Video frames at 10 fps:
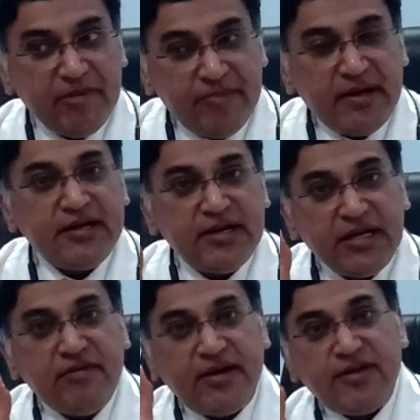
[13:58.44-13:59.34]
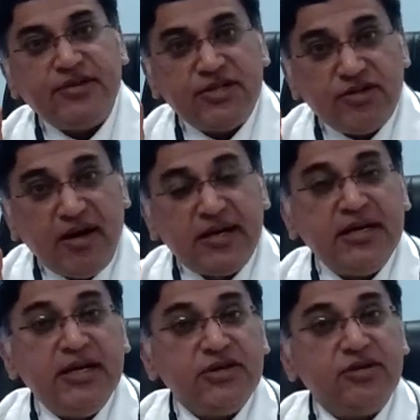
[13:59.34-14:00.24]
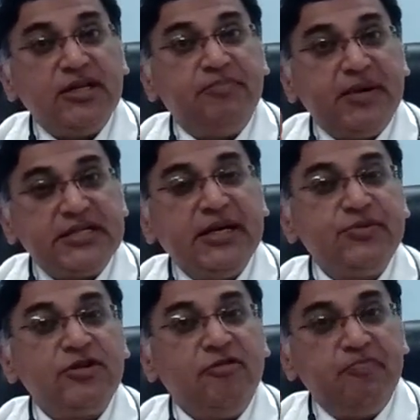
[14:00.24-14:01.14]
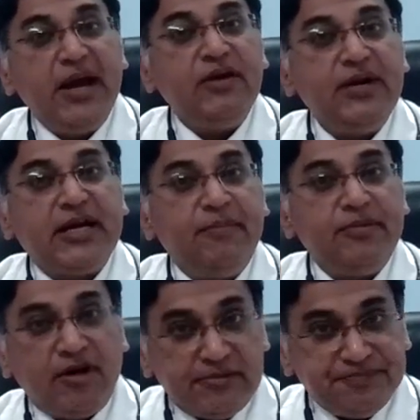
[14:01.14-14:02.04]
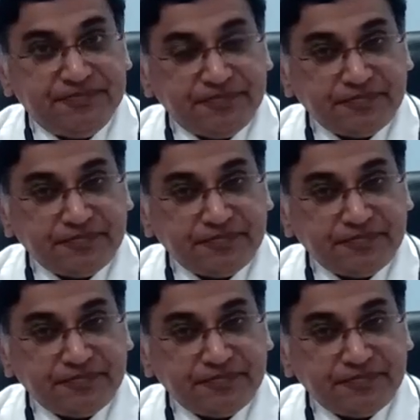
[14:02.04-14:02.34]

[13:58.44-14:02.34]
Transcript: We burn a nerve around the joint, so the perception of pain will come down.